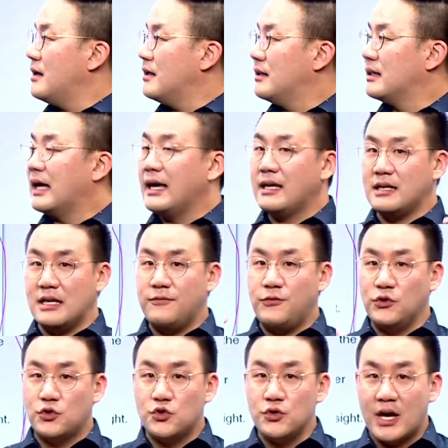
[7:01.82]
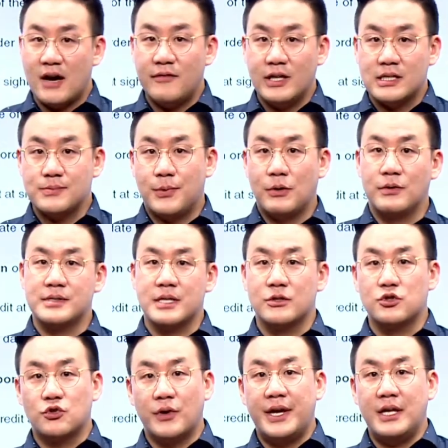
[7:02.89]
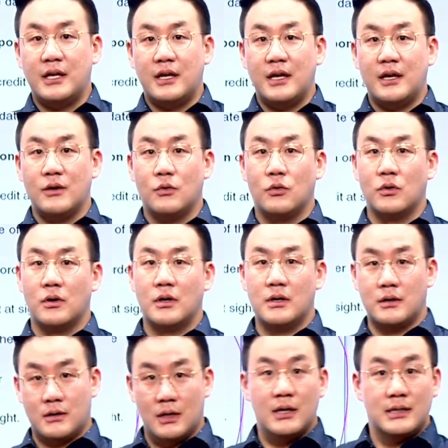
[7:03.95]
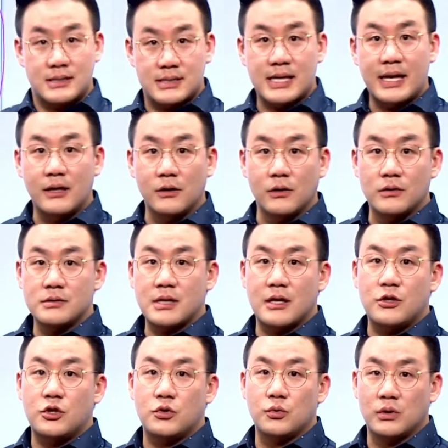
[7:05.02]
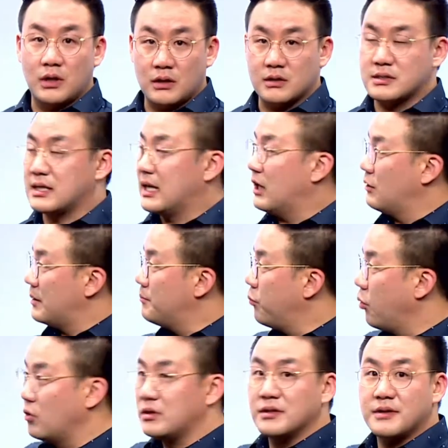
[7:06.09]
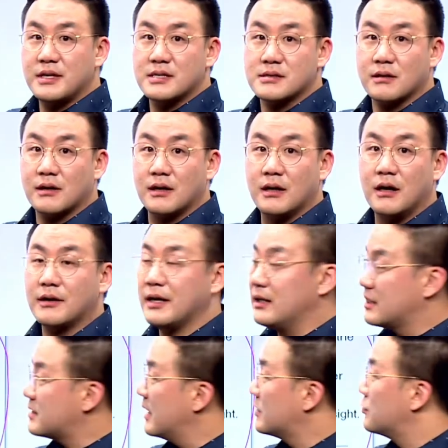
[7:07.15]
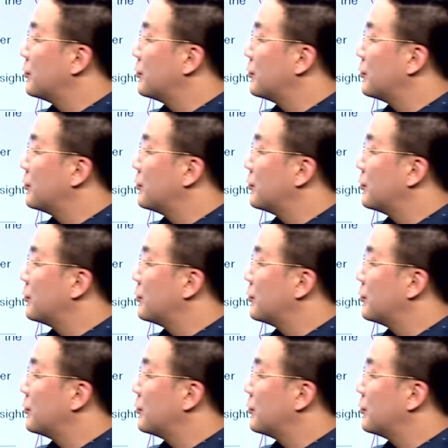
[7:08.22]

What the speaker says: like if you do have an experience in trading or sales, and you will understand how important these are. Okay, let's get